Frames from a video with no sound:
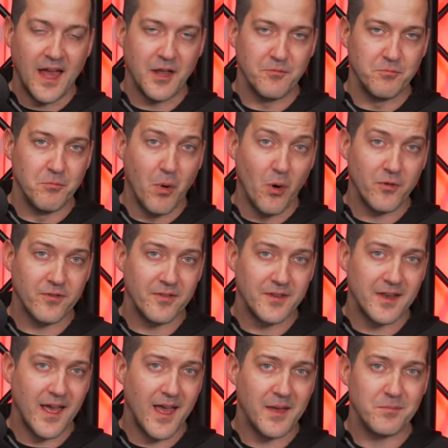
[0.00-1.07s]
and most of
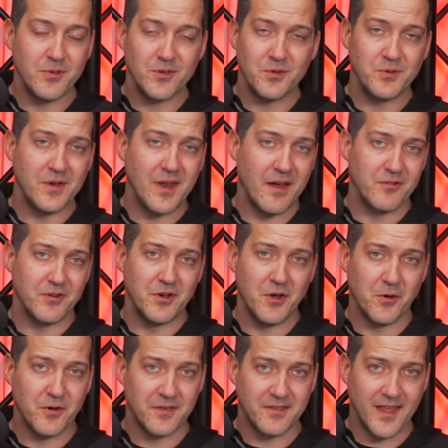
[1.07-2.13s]
the time, you never
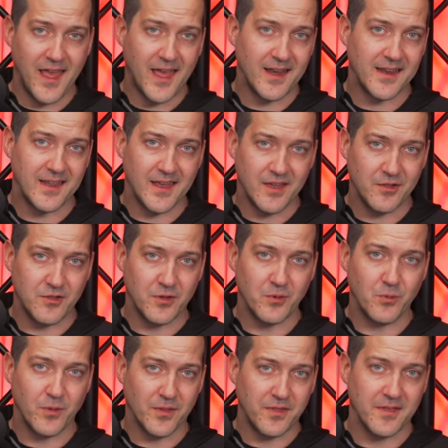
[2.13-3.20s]
notice any
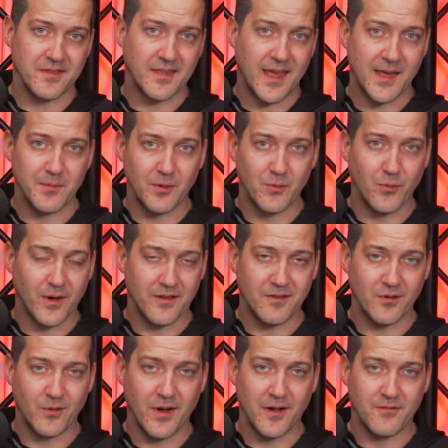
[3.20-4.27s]
issue with this cable
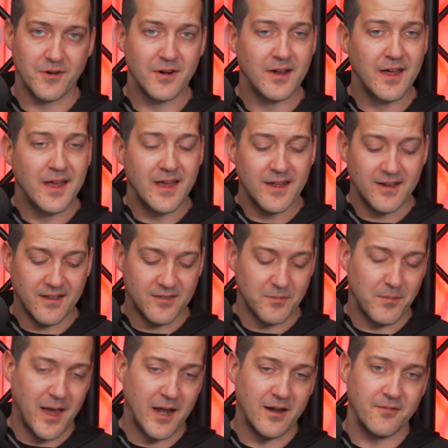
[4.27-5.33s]
whatsoever. It doesn't
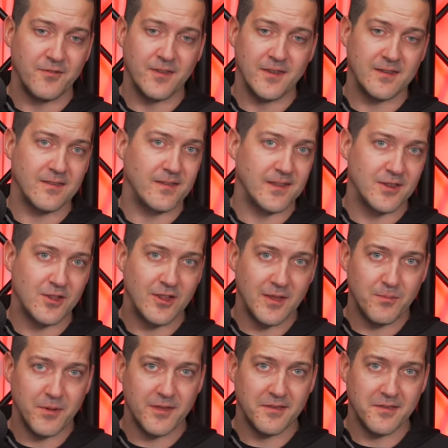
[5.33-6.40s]
matter if it's the
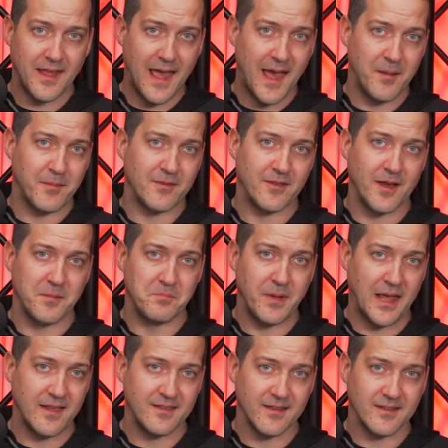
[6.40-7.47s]
cheapest Amazon
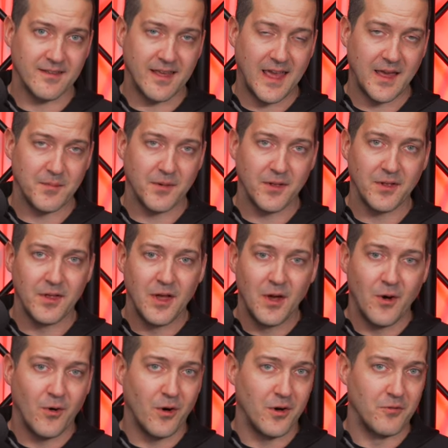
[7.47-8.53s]
Basics cable
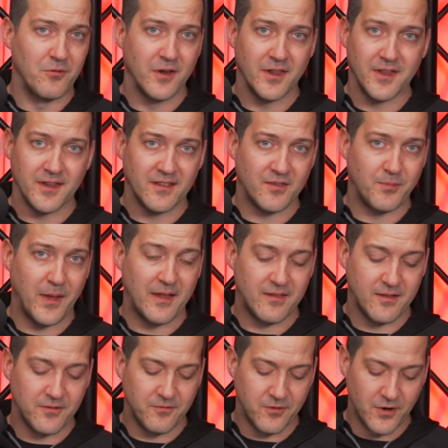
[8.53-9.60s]
or a really
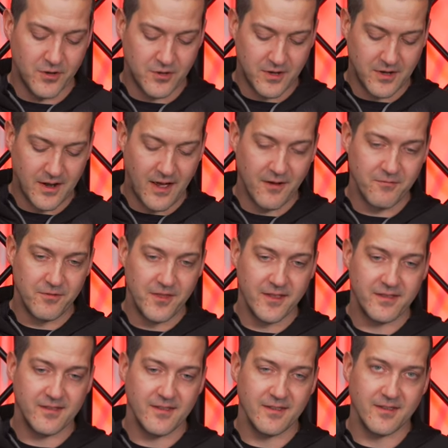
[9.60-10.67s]
expensive version of
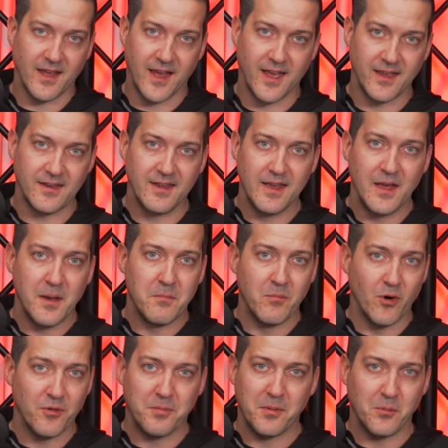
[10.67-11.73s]
this design,
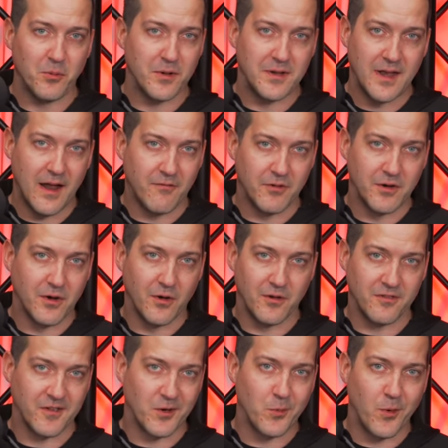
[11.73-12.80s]
most people would never
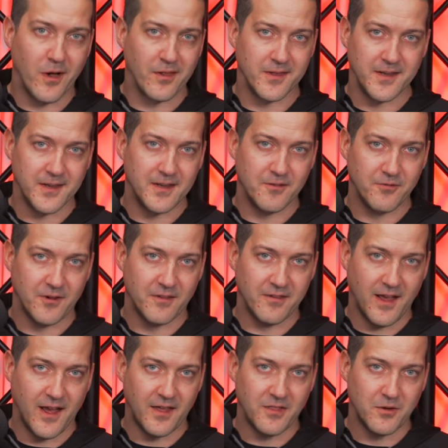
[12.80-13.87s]
notice a quality difference
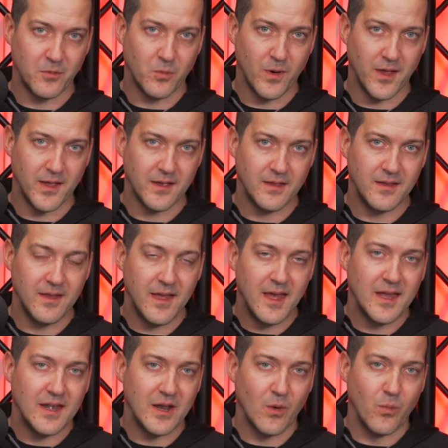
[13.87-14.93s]
either way.
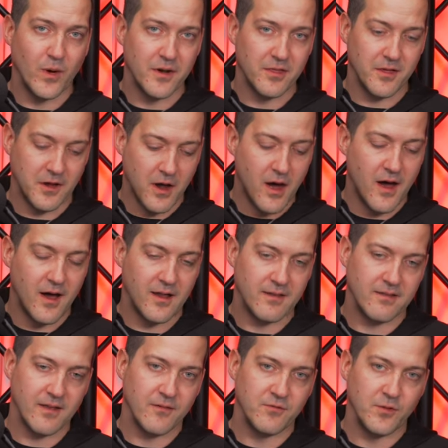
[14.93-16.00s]
Now, what are the
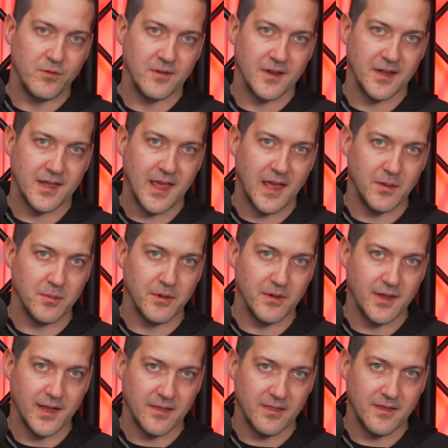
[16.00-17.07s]
cons of using a cable
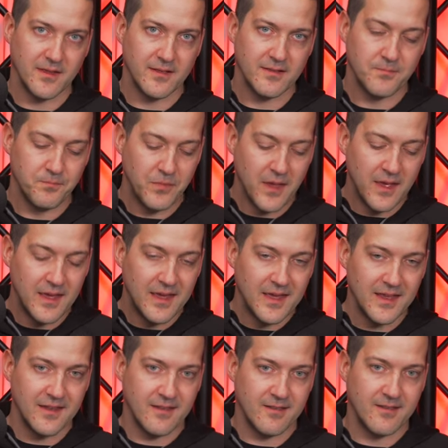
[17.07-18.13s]
like this?
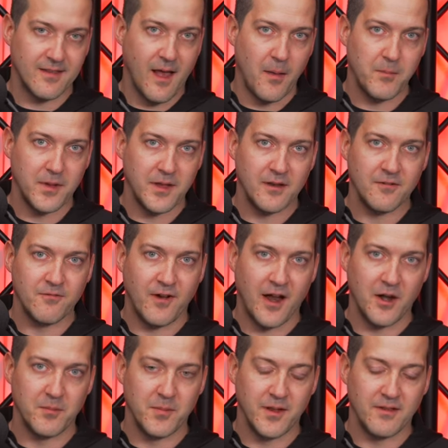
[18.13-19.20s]
In some
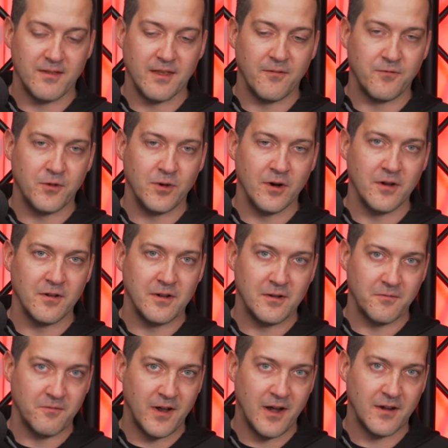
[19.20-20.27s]
environments, if you're in
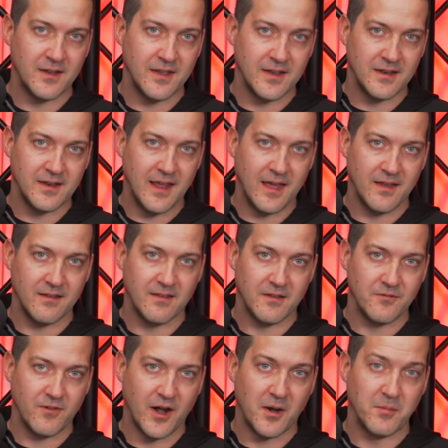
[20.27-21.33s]
a very intense
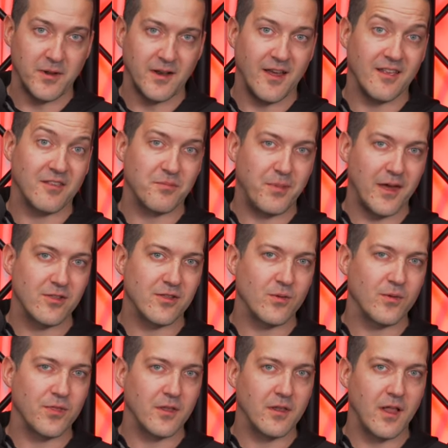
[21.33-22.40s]
environment, especially
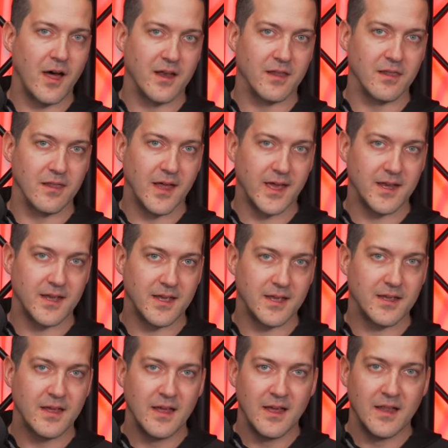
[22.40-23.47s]
with a lot of
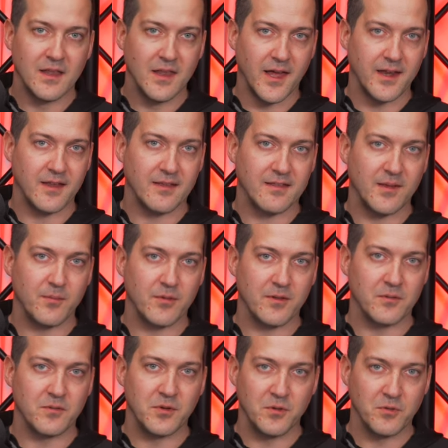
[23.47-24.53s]
lighting, lighting seems
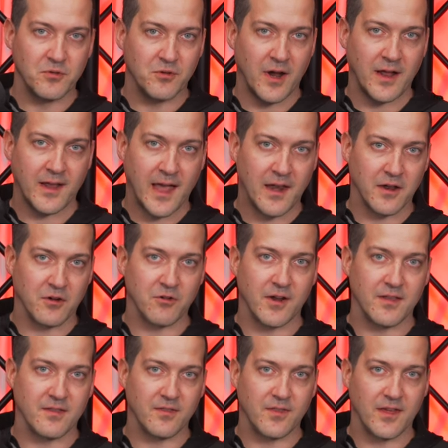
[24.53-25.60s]
to do kind of
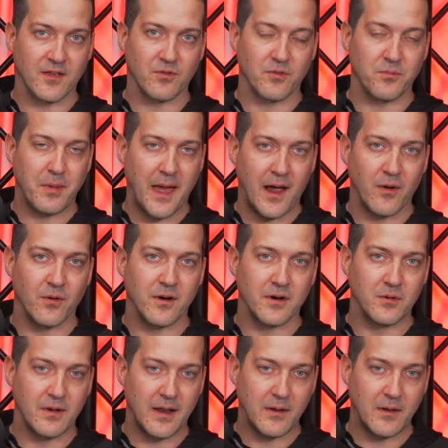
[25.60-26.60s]
crazy things with power